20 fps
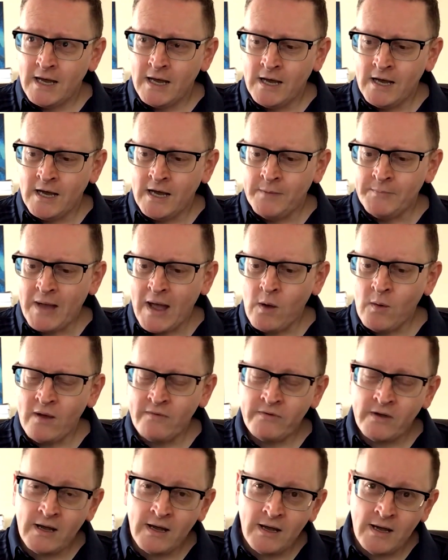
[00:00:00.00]

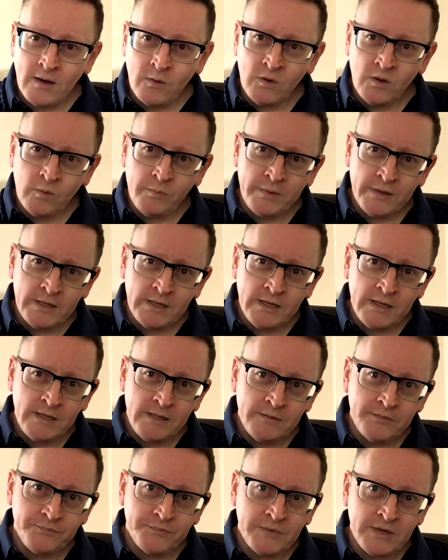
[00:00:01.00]
However, I will
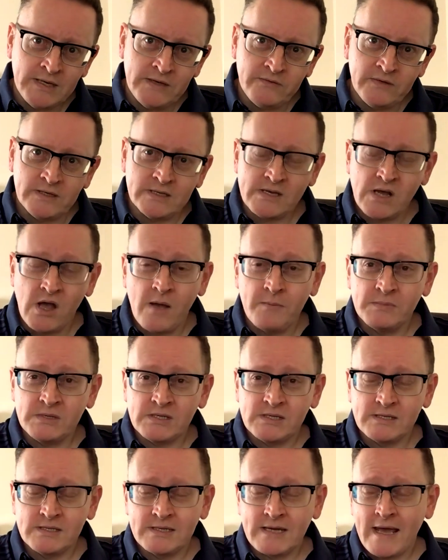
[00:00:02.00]
be leaving
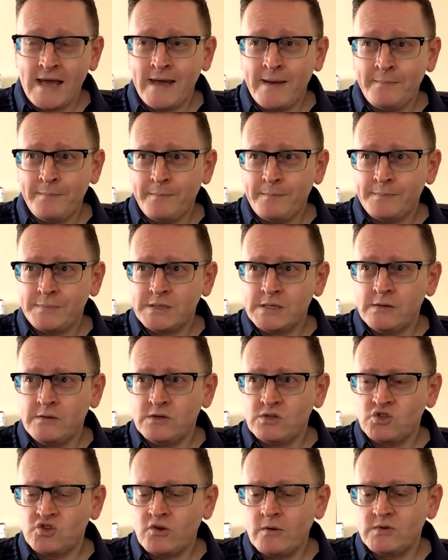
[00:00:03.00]
timestamps in
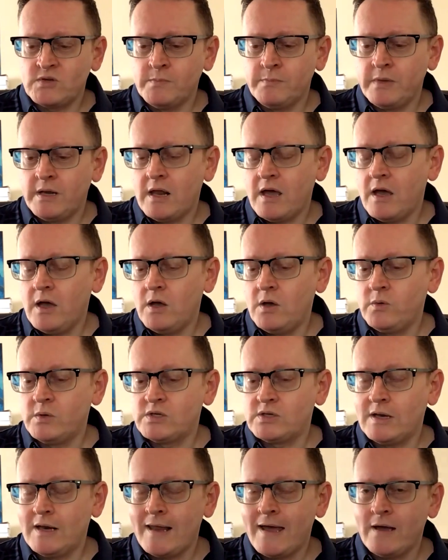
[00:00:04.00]
the description below,
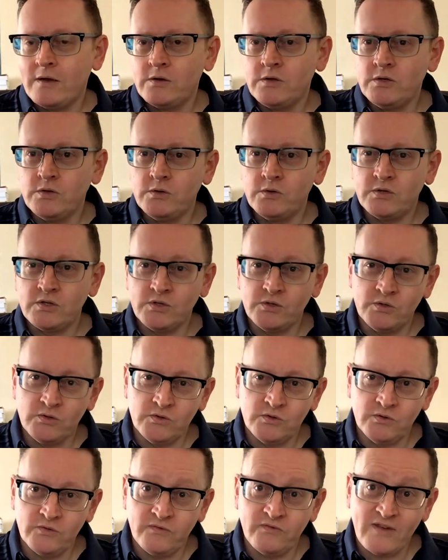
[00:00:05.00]
which will allow you
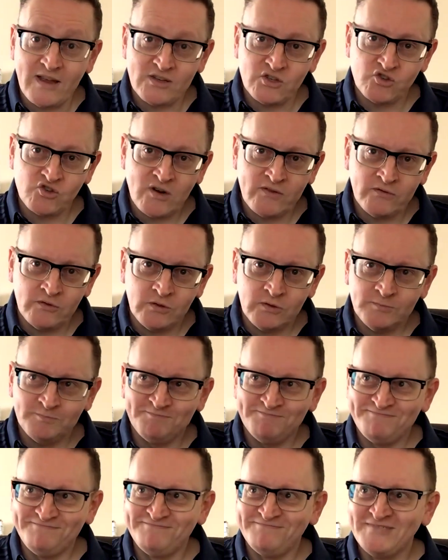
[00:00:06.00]
to fast travel
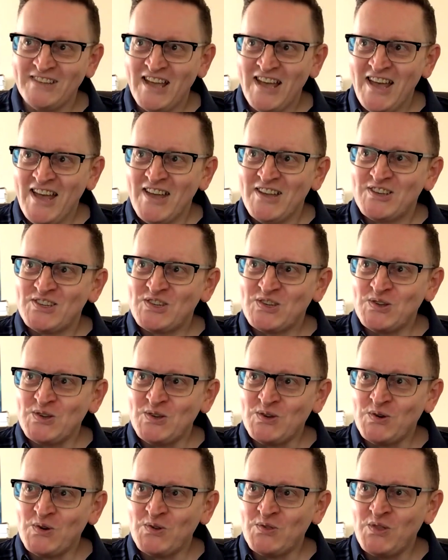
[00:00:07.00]

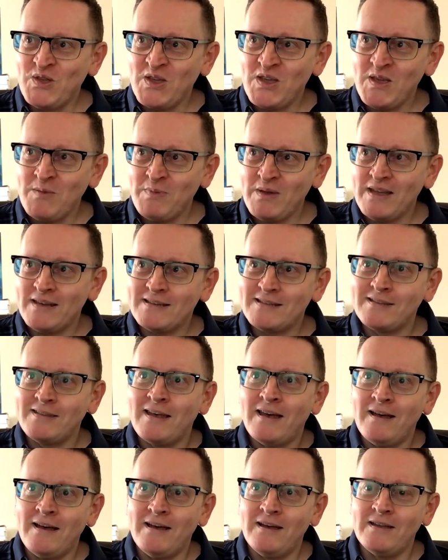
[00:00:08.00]
to the bits
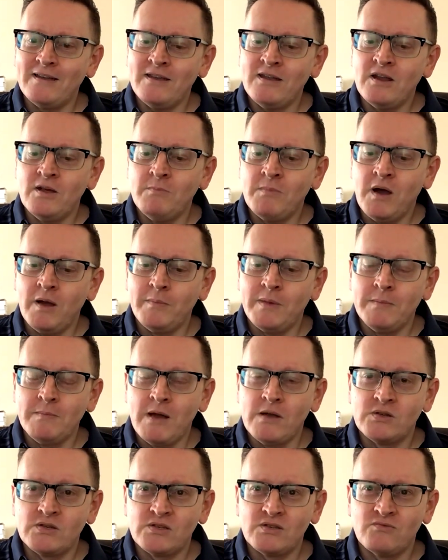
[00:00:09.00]
that might be
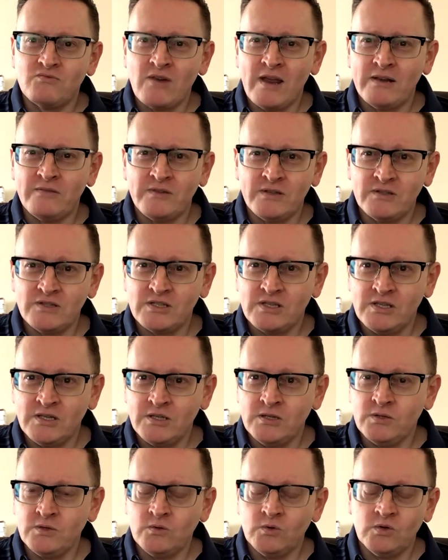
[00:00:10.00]
most relevant to
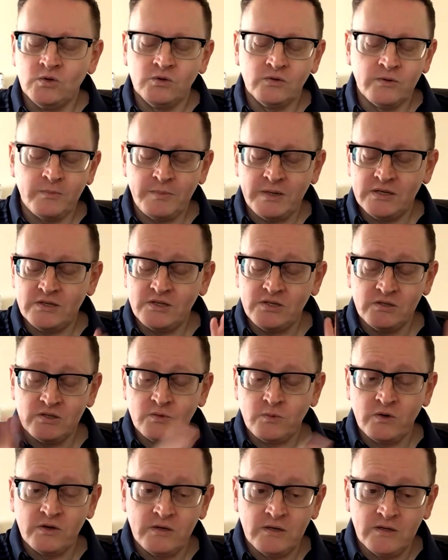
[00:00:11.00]
you, or the bits you
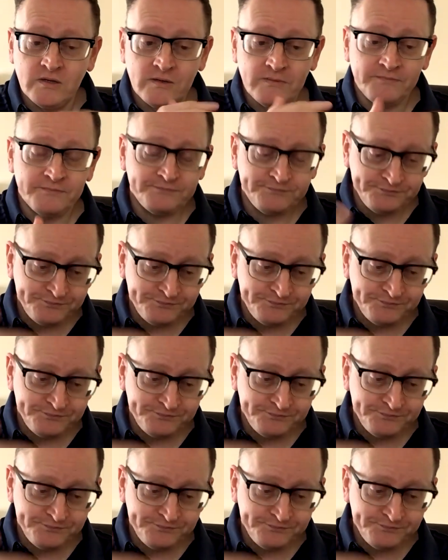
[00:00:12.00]
just want to